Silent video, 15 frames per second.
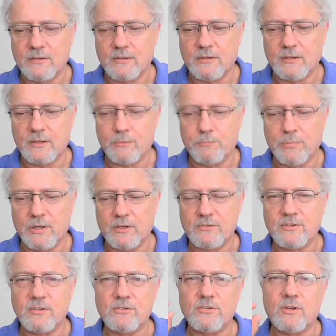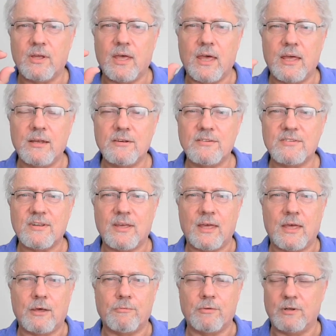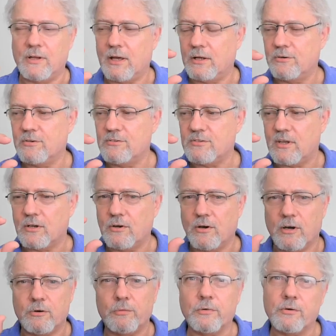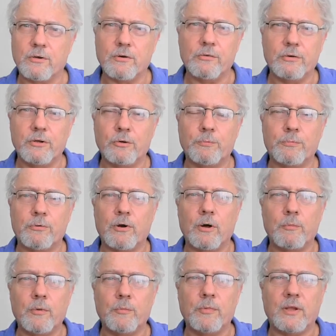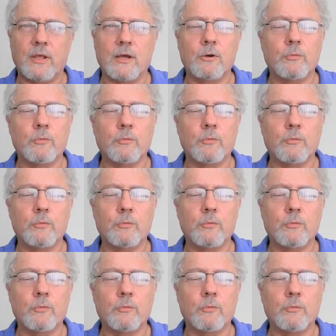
the ability to enter heaven and to say, God, we've got a real problem here.